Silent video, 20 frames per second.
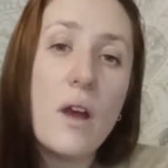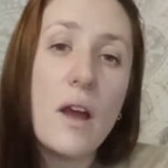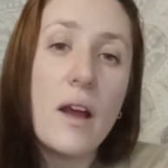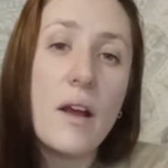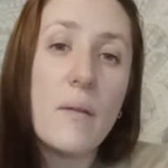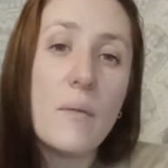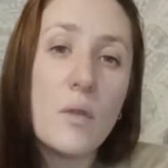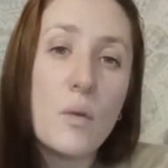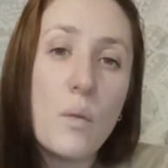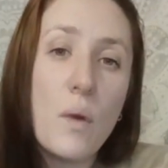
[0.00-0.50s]

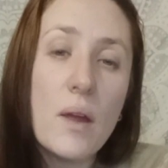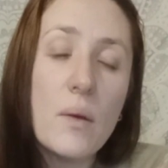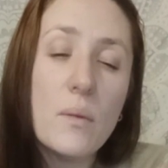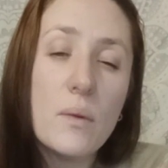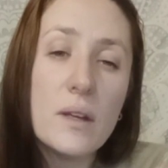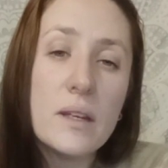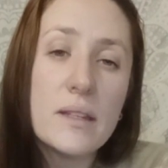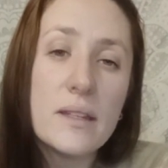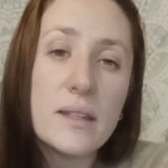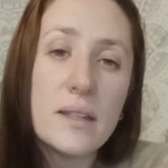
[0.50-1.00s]
Um, the white
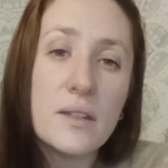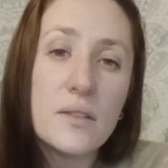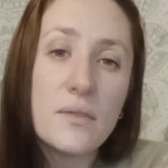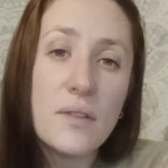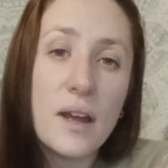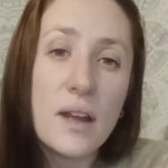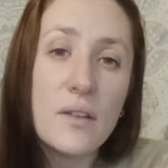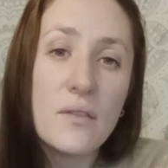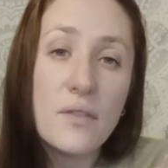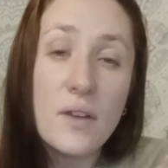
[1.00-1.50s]
one is the
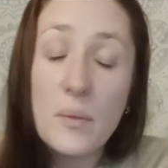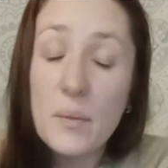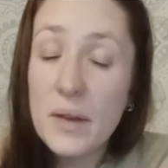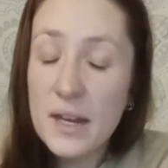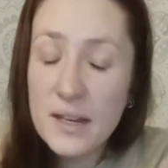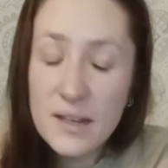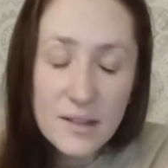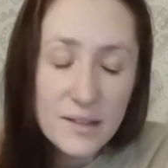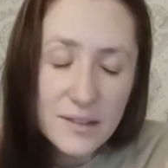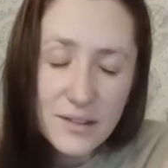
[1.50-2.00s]
divine
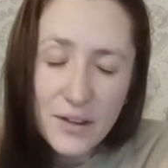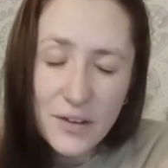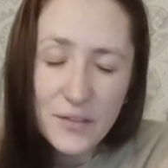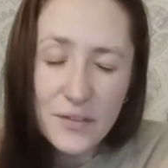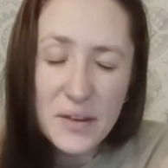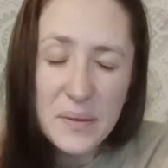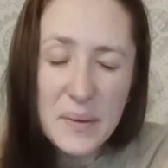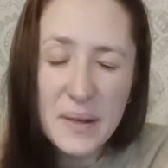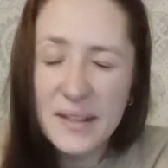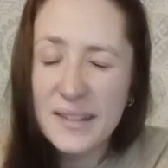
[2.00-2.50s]
feminine,
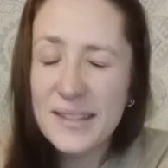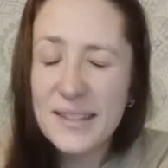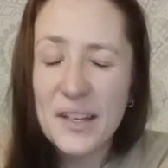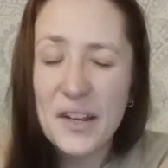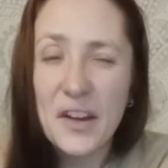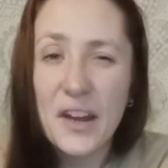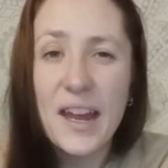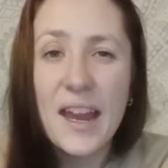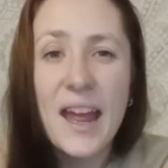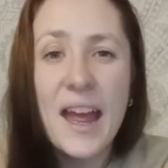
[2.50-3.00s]
not female,
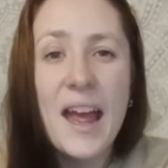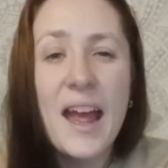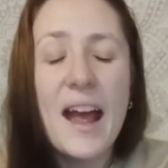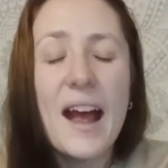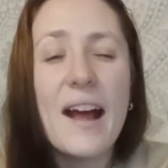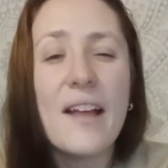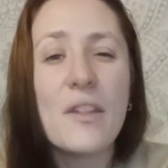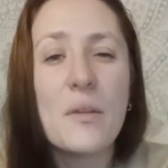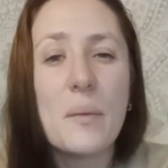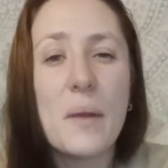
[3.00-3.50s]
sorry,
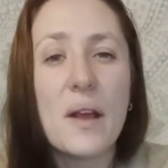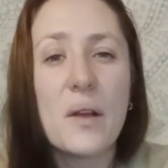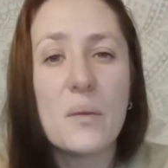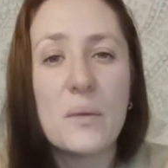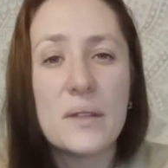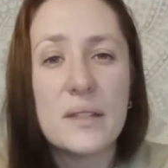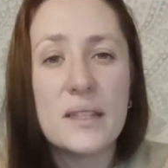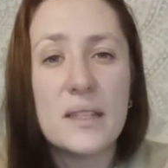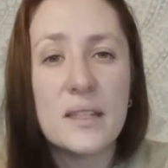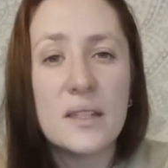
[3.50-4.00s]
and the black
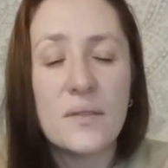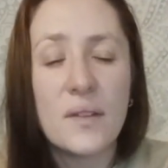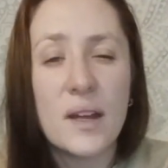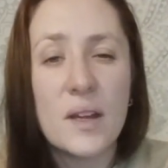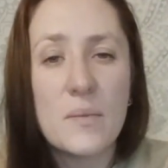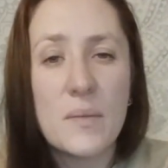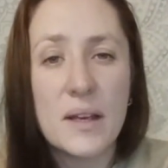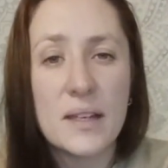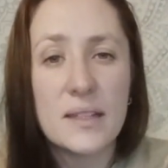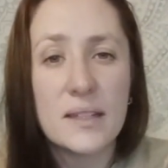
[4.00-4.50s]
one's the
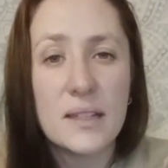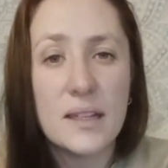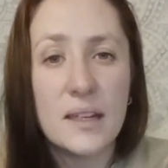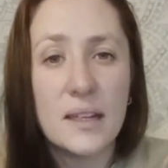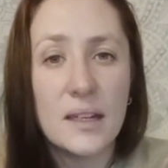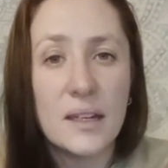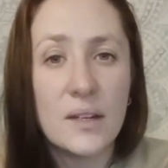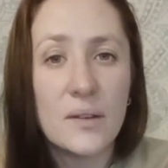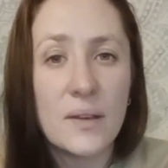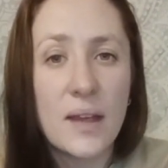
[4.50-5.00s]
divine
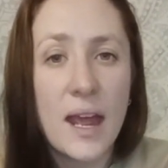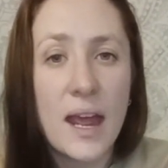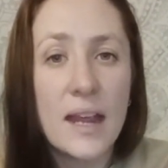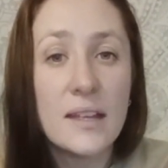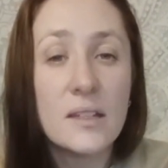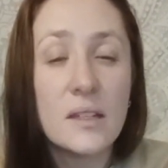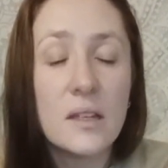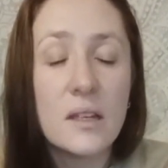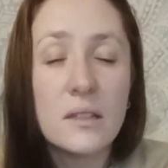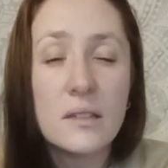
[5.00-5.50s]
masculine,
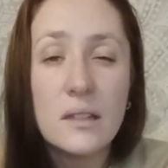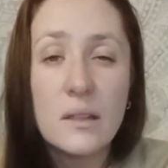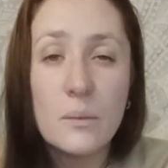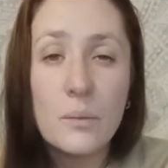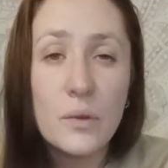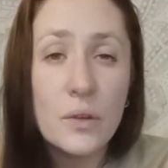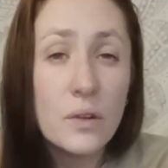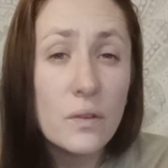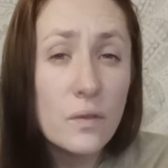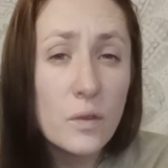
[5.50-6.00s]
okay? So there's
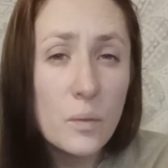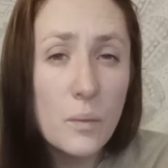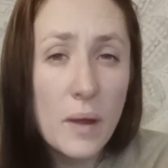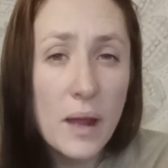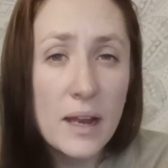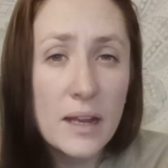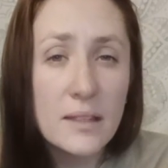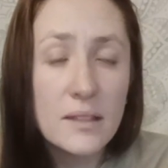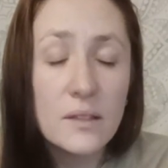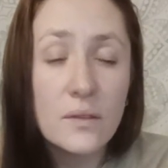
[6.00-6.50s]
that beautiful
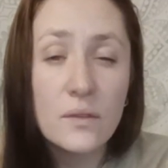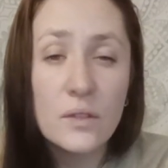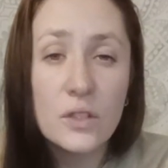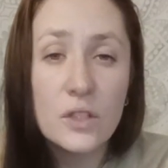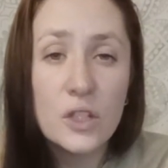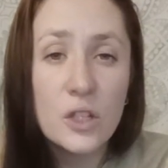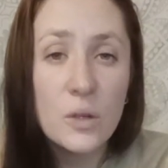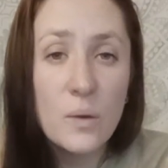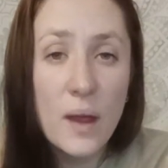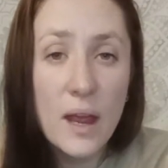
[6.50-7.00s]
balance of
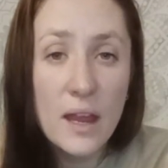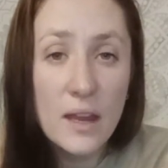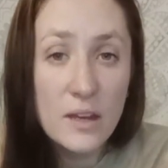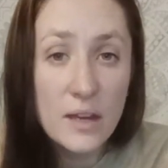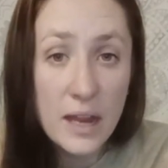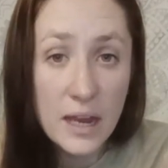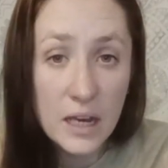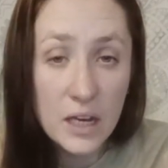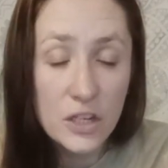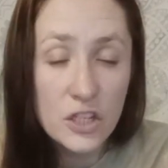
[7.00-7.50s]
the two
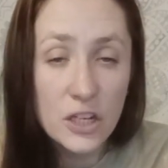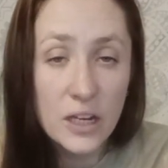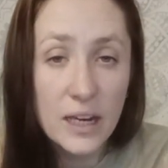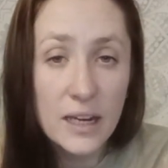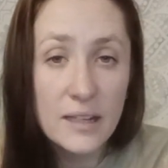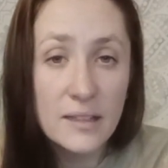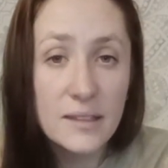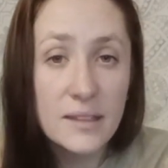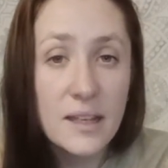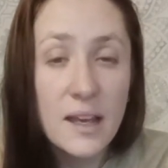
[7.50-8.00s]

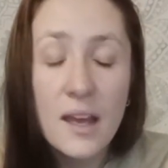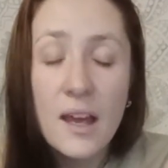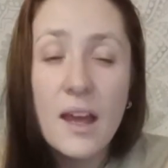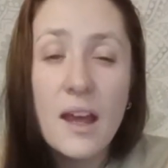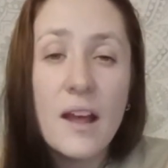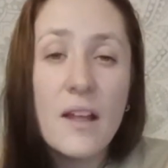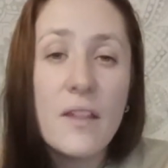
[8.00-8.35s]
energies.